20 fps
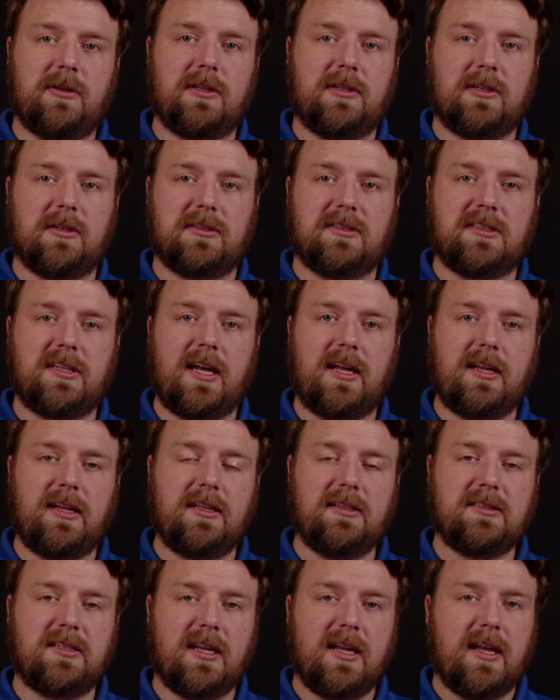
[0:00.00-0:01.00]
in your
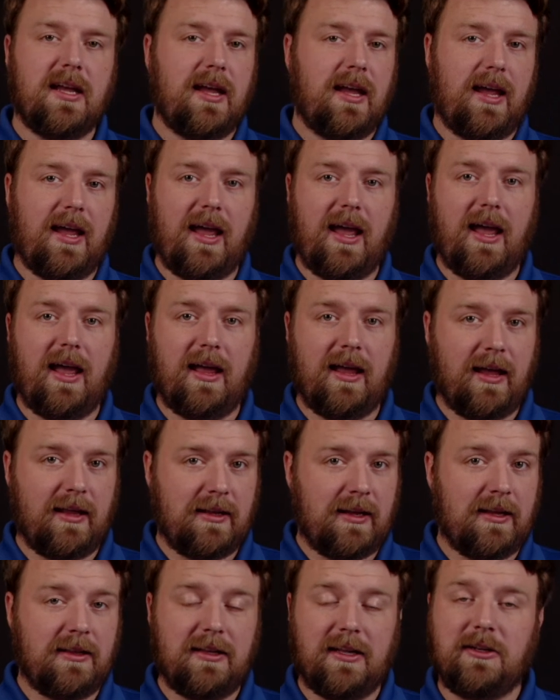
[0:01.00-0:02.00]
settings, and,
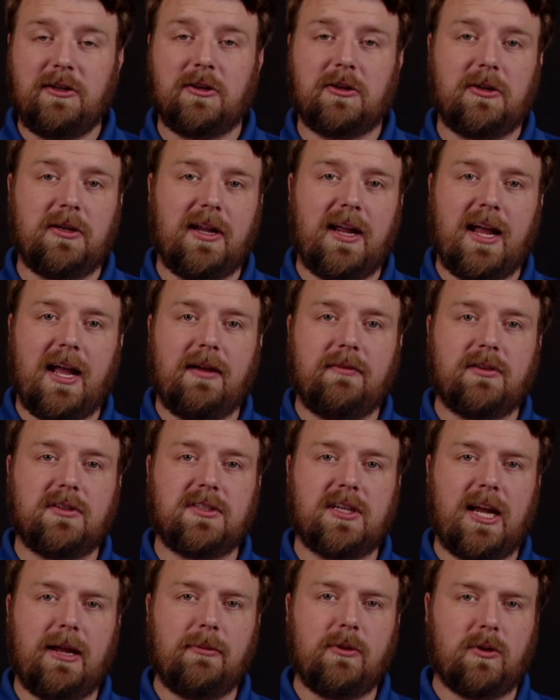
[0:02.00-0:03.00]
and then you're going to have your
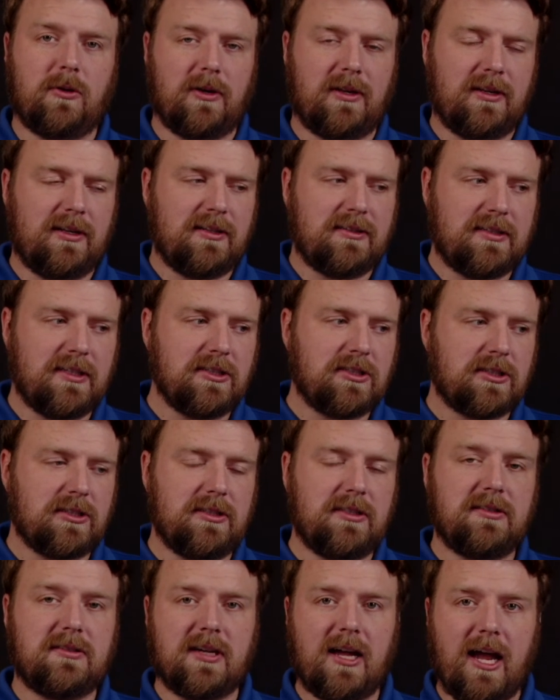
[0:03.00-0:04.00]
time code. And
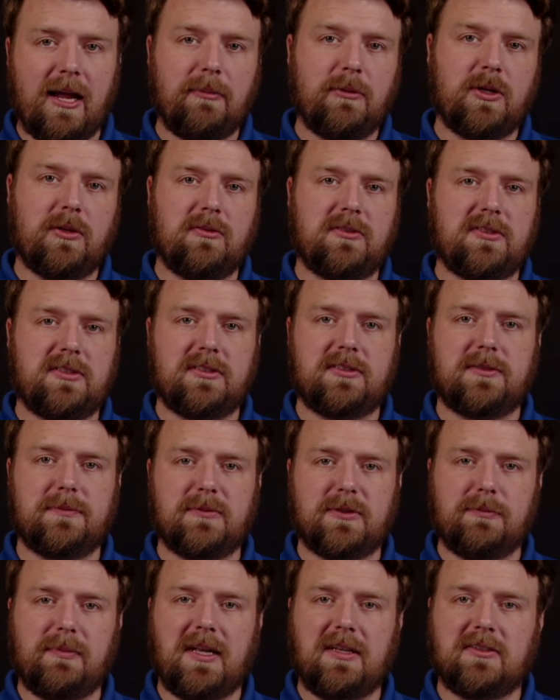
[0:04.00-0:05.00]
additionally, Timecode
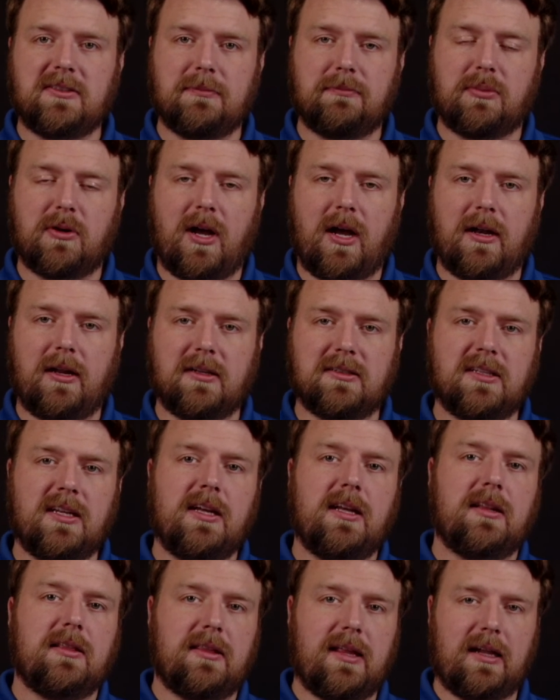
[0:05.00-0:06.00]
Systems make some products
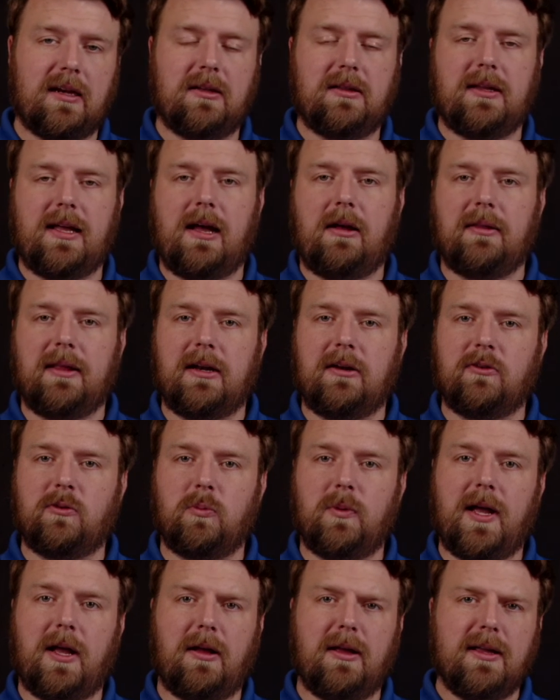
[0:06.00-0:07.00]
that allow that as
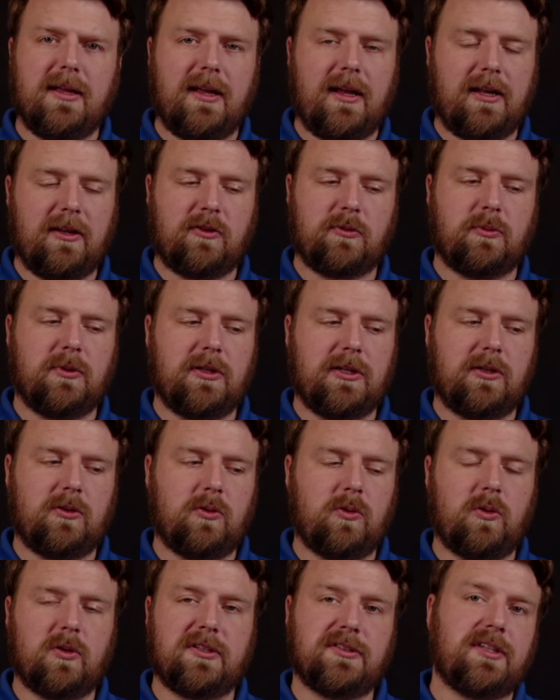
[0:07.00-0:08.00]
well. And it's really
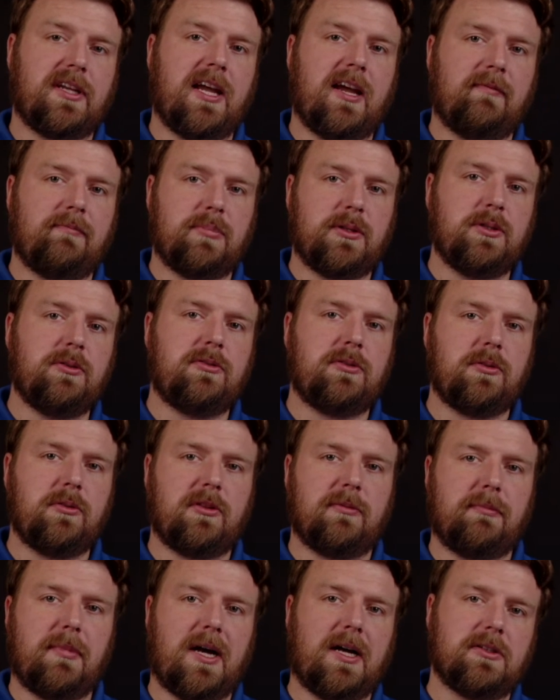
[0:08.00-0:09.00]
cool because they have
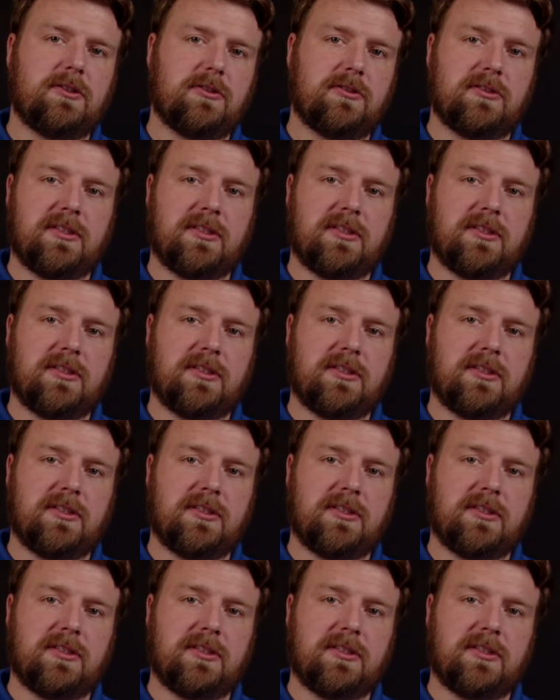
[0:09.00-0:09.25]
Bluetooth modules